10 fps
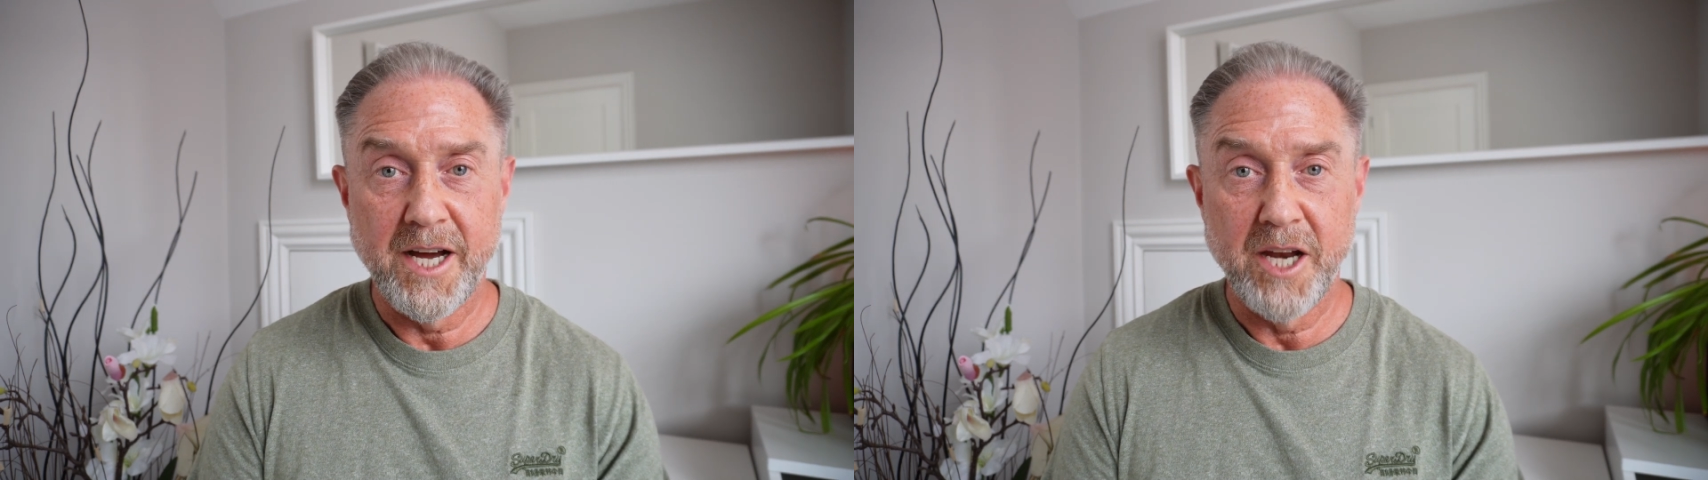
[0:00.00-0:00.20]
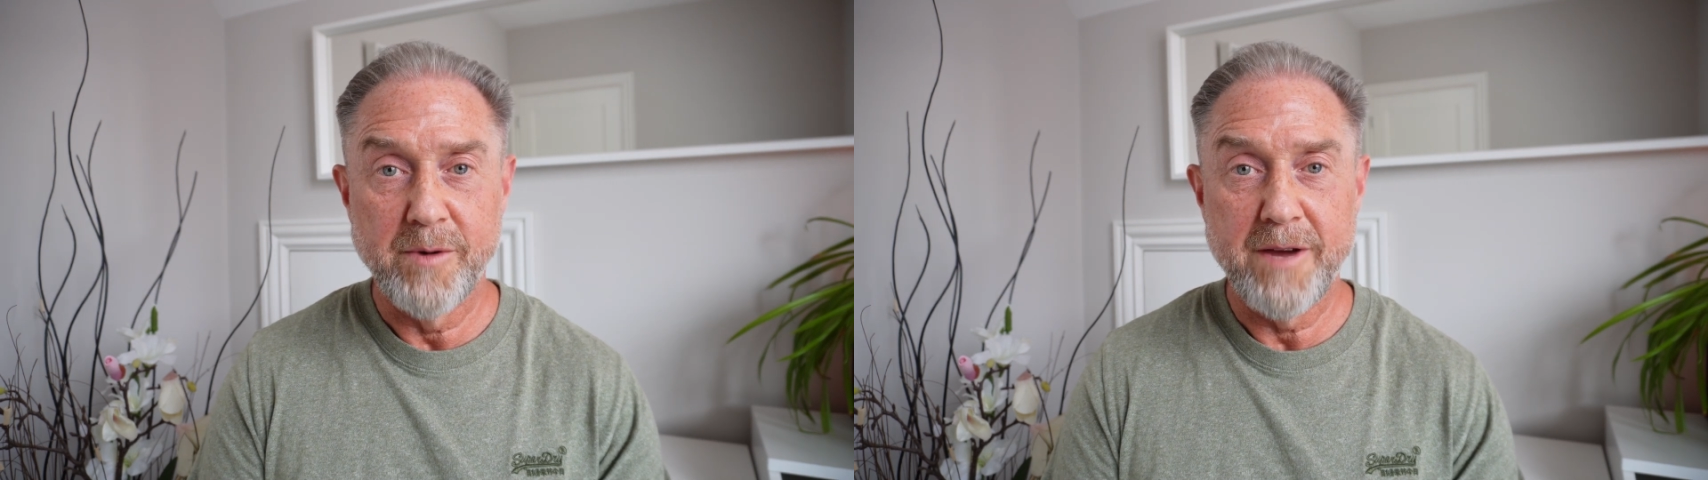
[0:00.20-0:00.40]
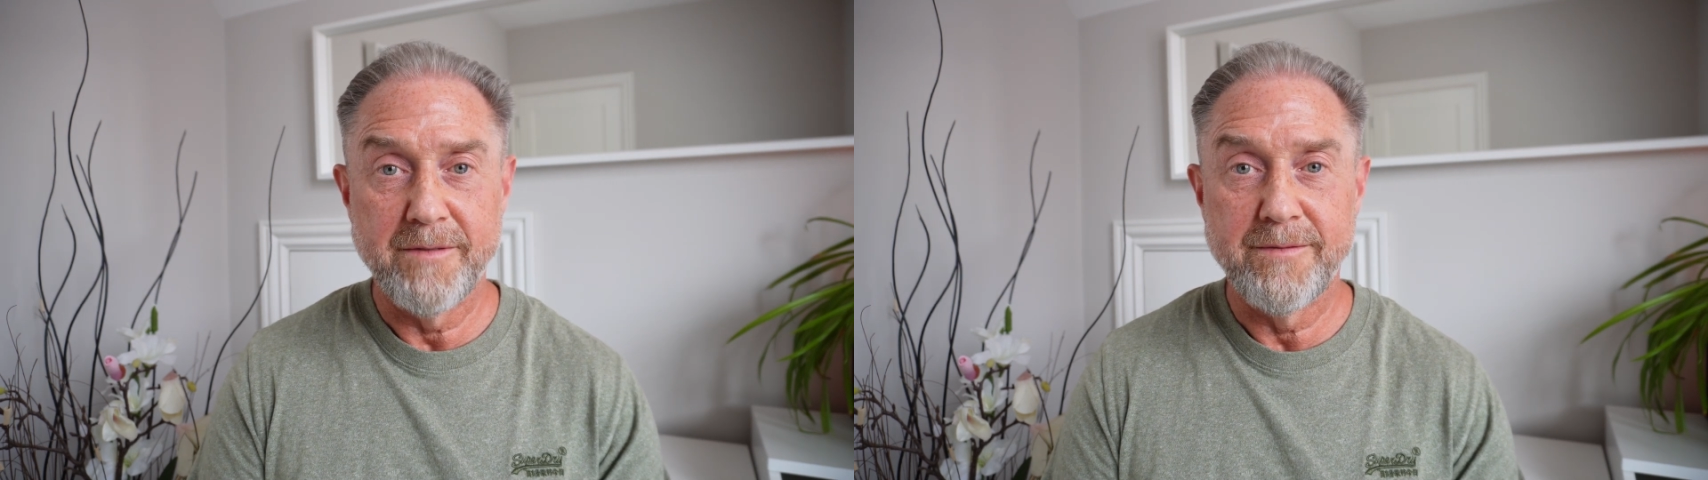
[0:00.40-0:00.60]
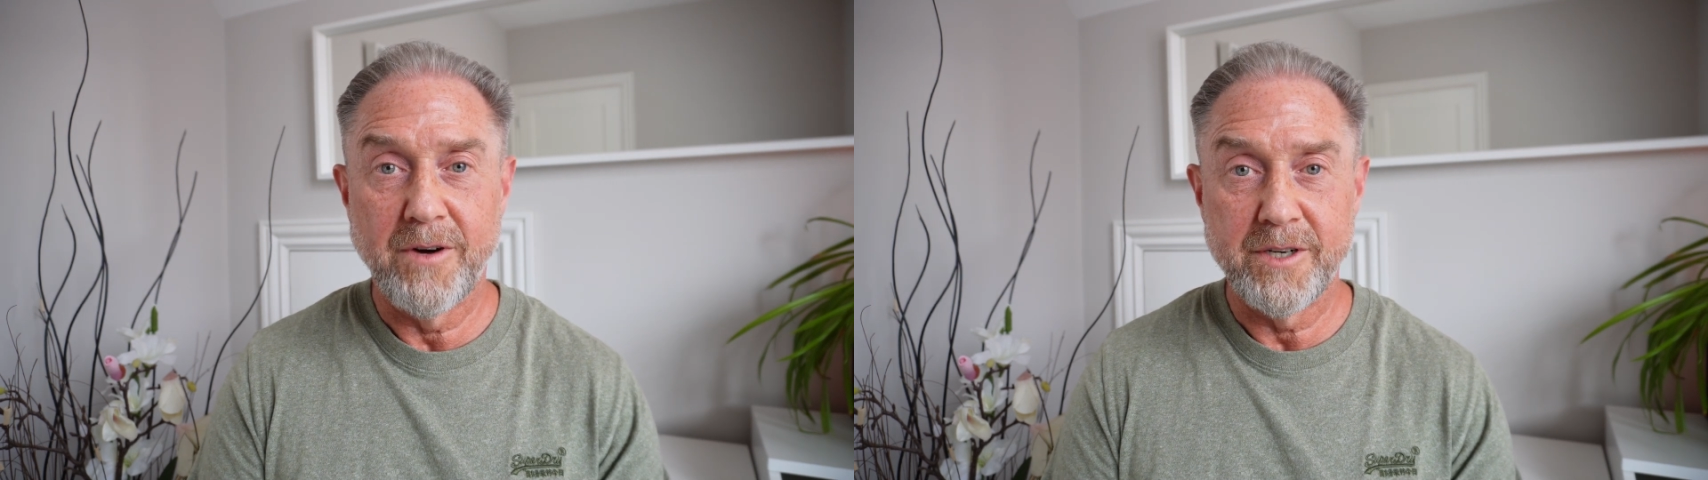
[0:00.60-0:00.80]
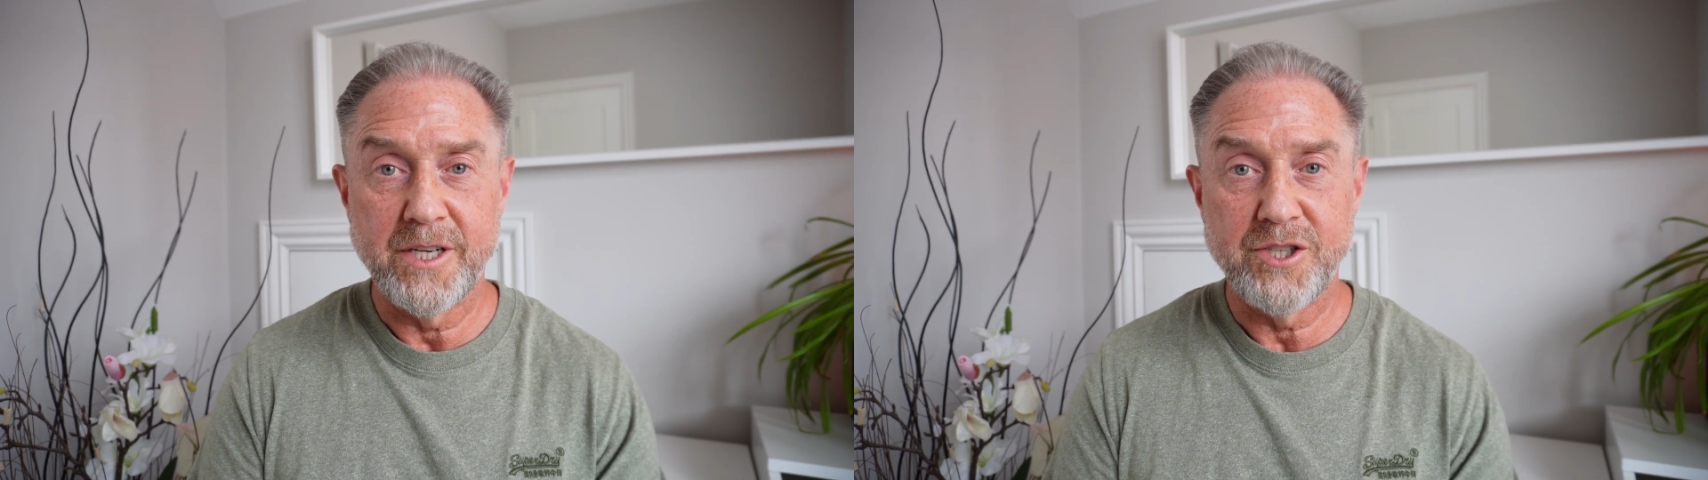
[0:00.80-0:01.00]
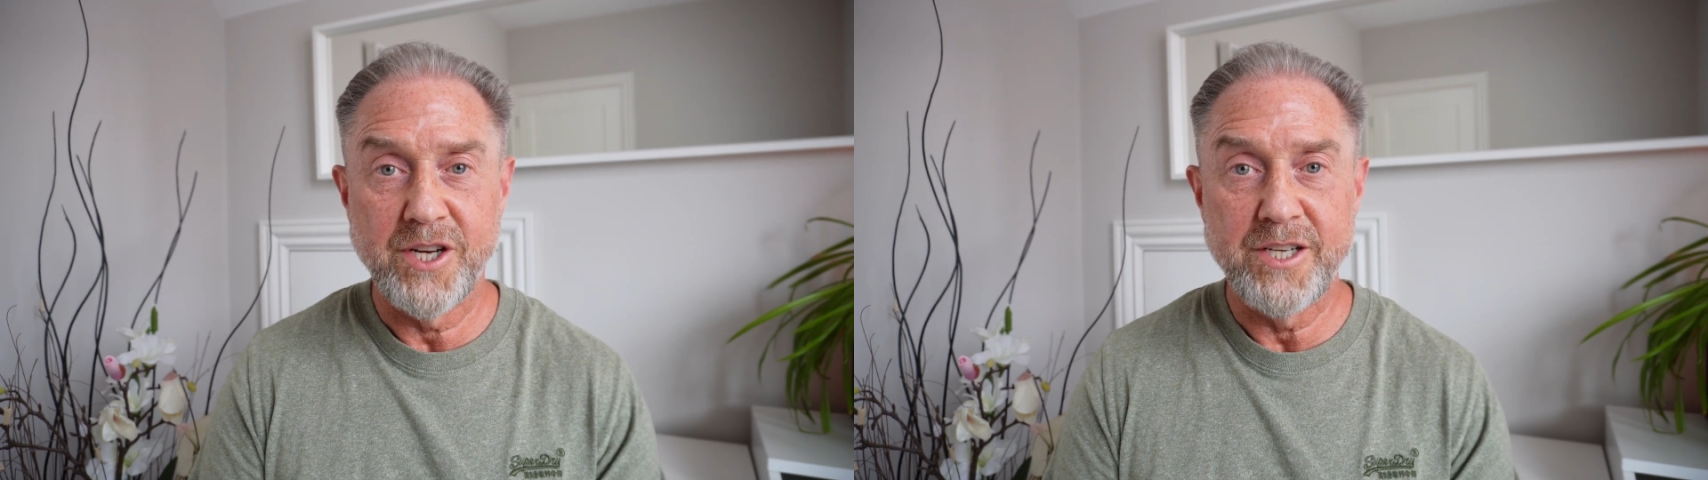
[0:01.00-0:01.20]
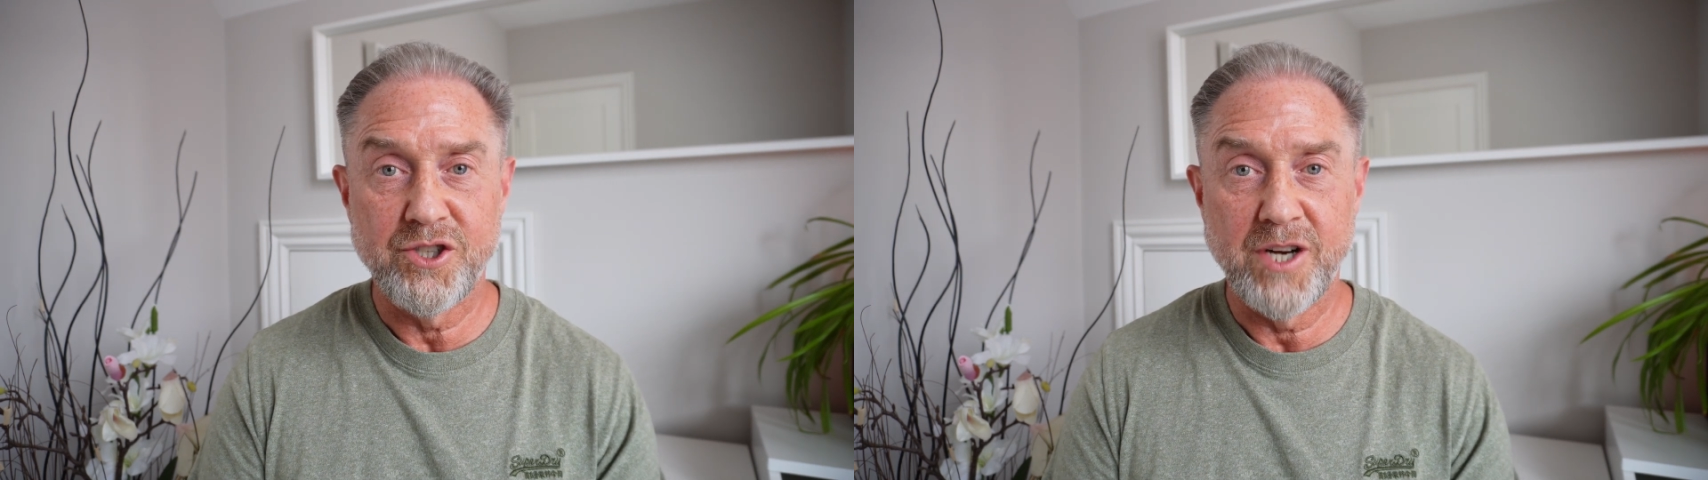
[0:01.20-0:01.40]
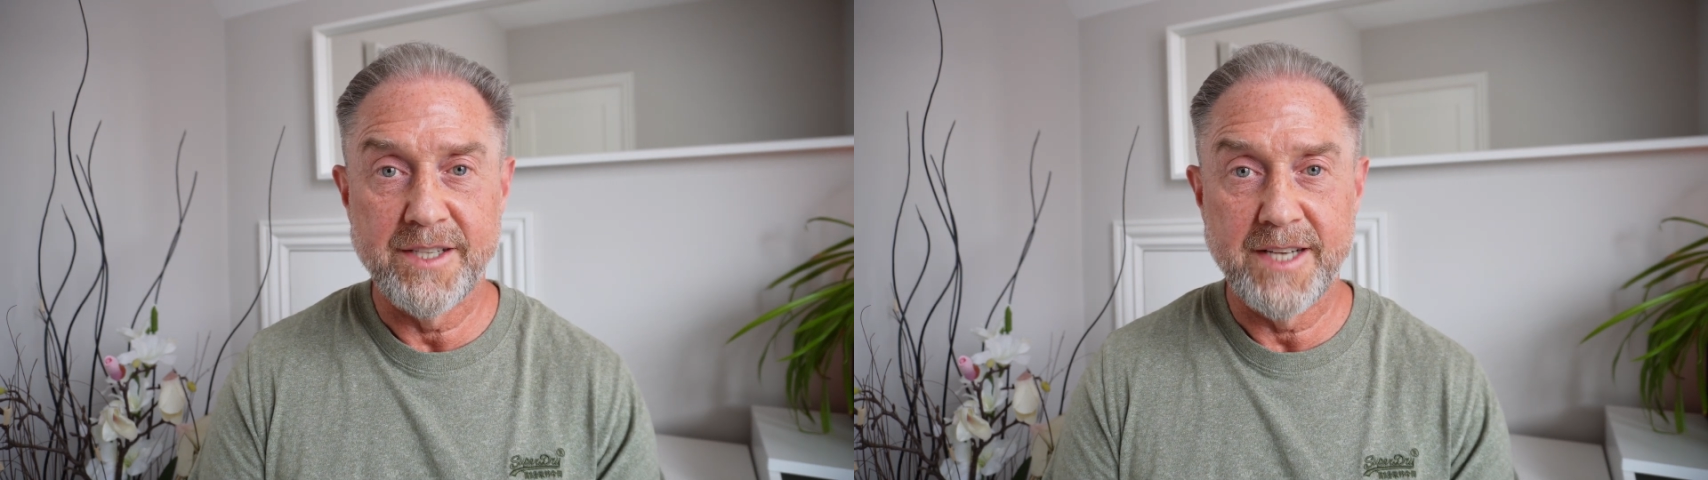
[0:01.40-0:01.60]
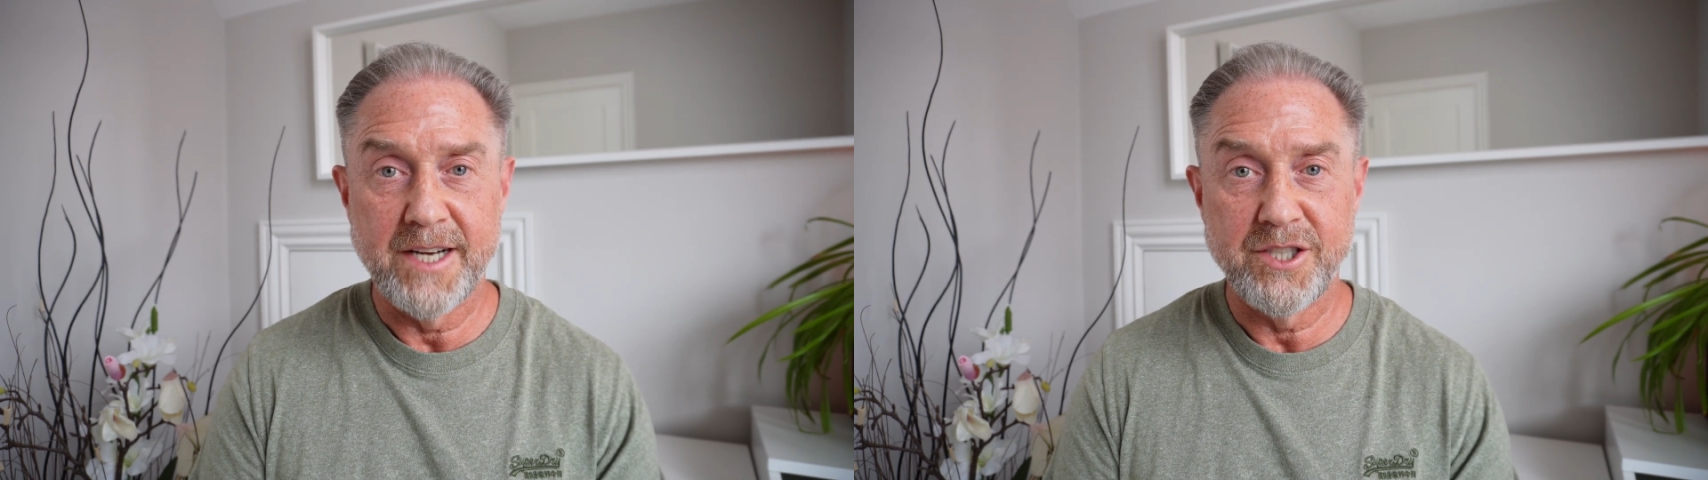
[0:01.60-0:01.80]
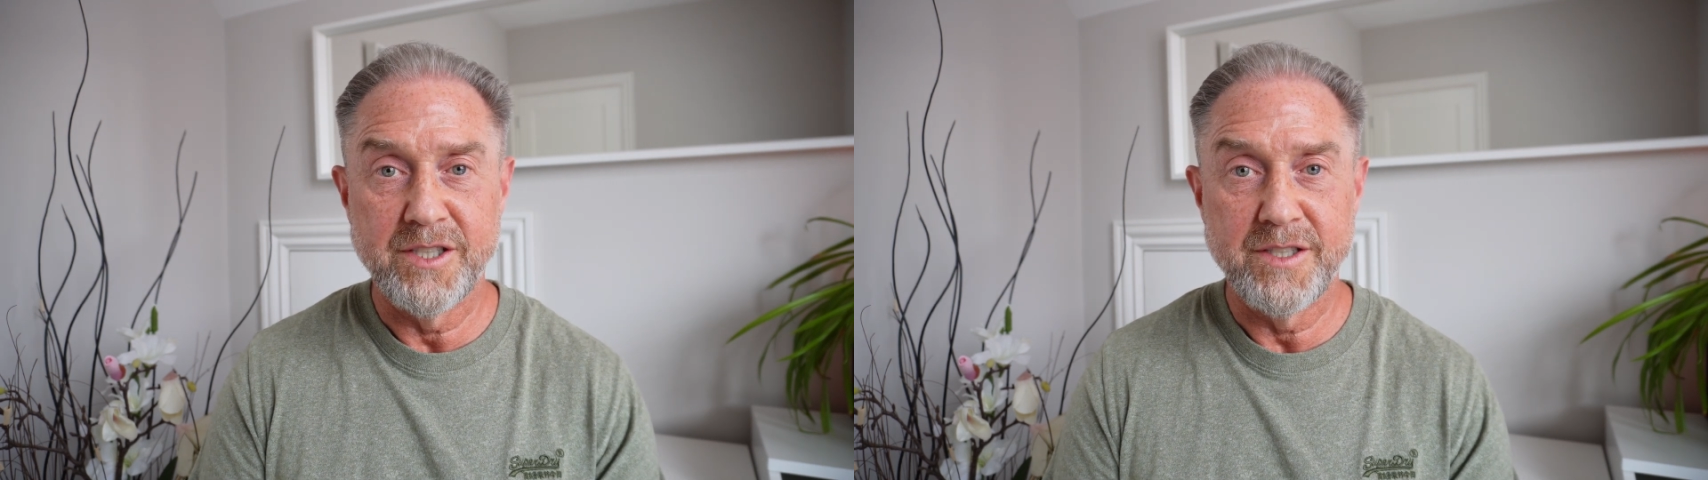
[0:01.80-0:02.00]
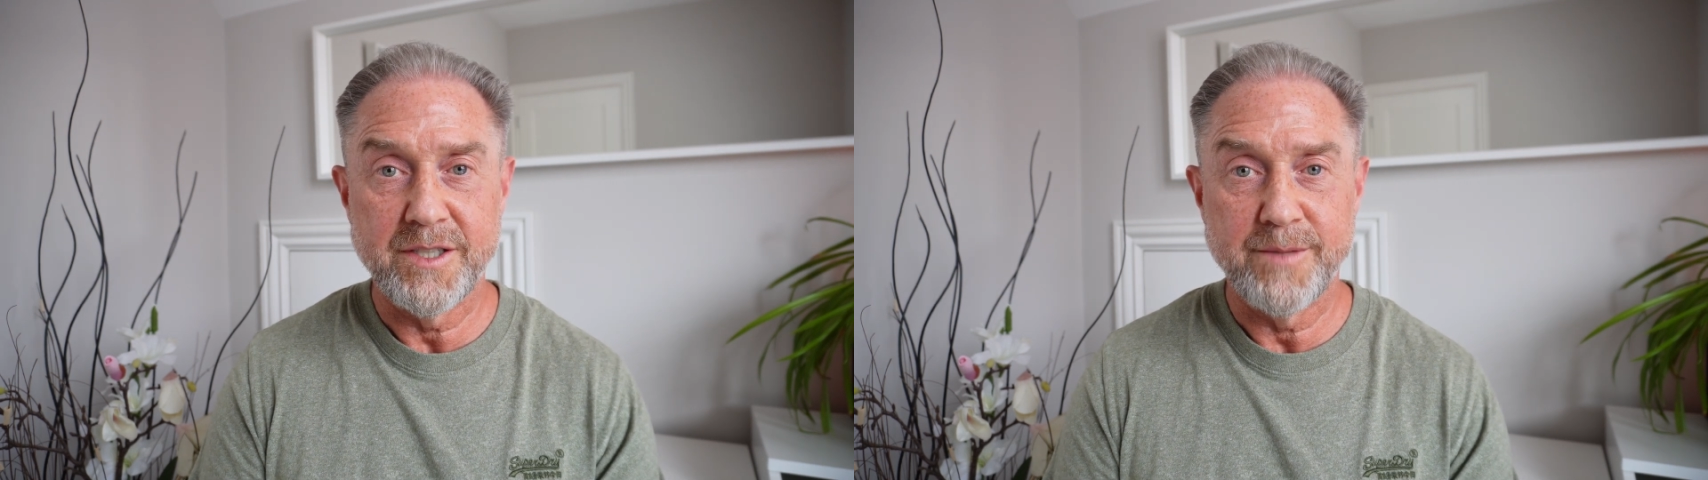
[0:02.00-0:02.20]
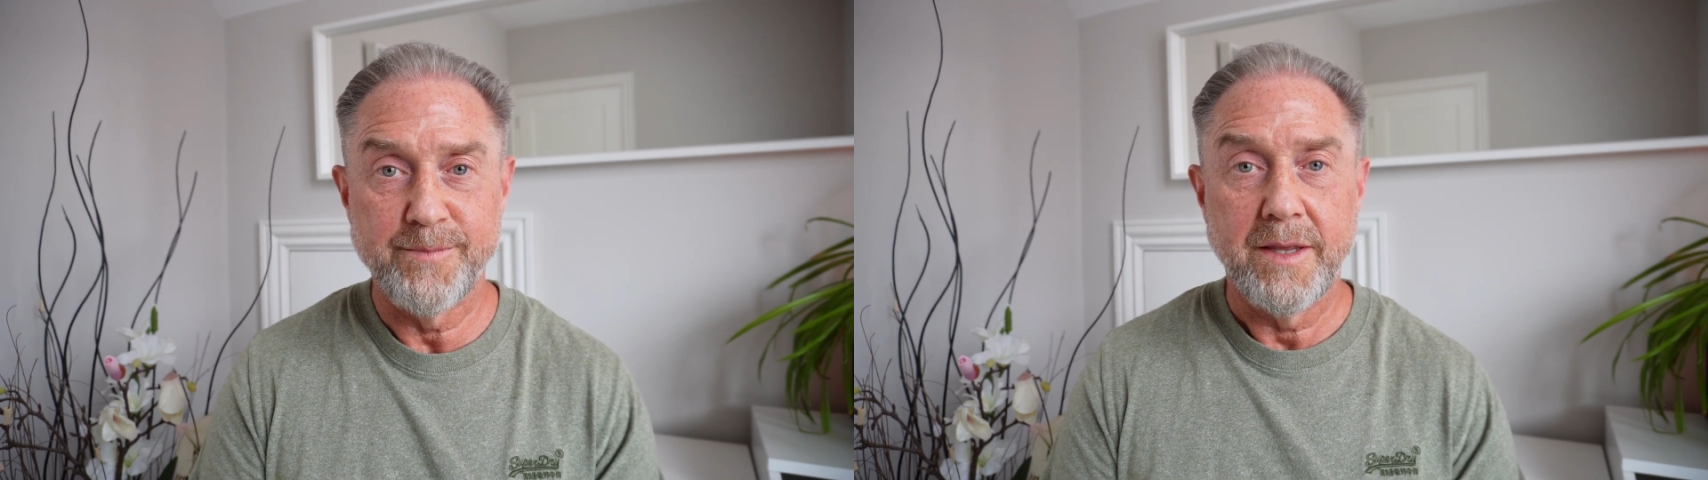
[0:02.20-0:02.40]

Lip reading: and away from foreign exchange transactions,